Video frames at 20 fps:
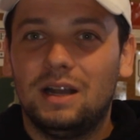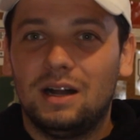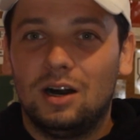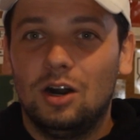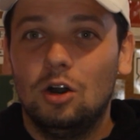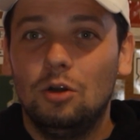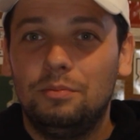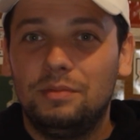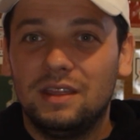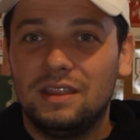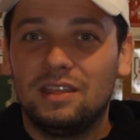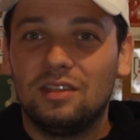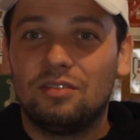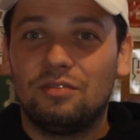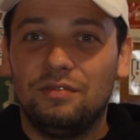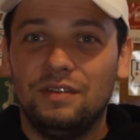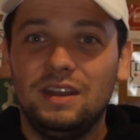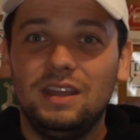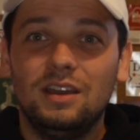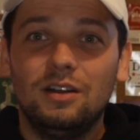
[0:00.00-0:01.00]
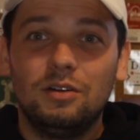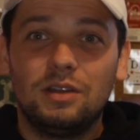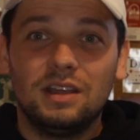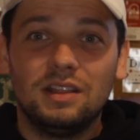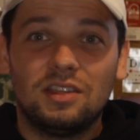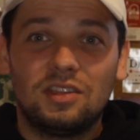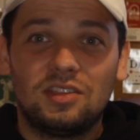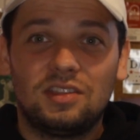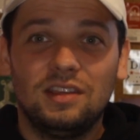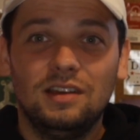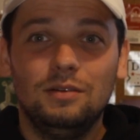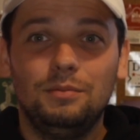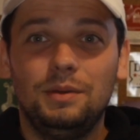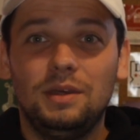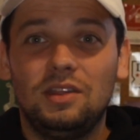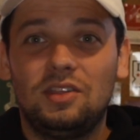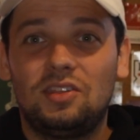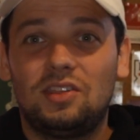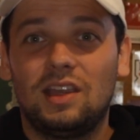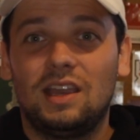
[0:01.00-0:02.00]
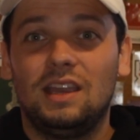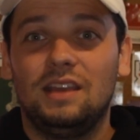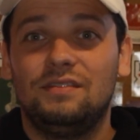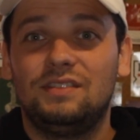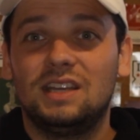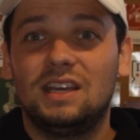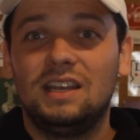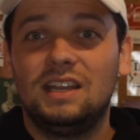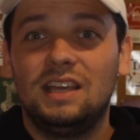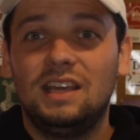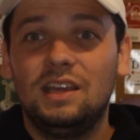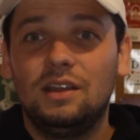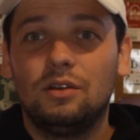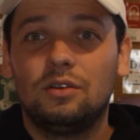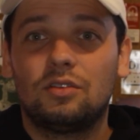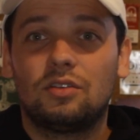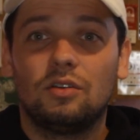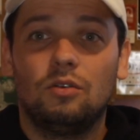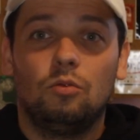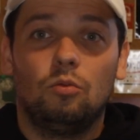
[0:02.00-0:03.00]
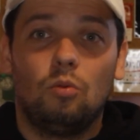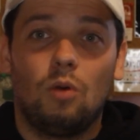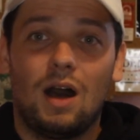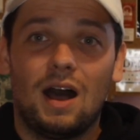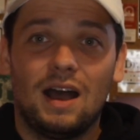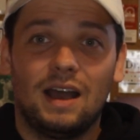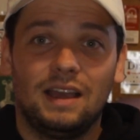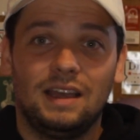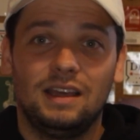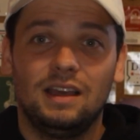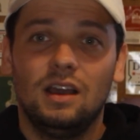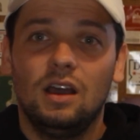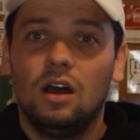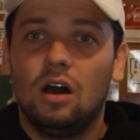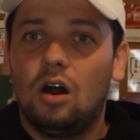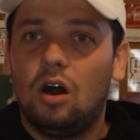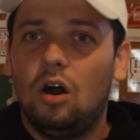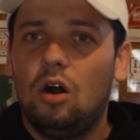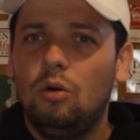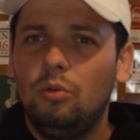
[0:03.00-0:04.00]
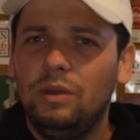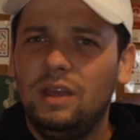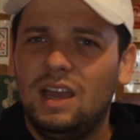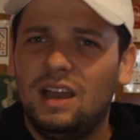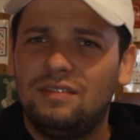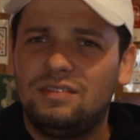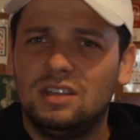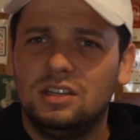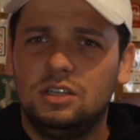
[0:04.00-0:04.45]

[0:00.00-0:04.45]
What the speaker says: of hope that this video can still be saved, and here's why. All we have to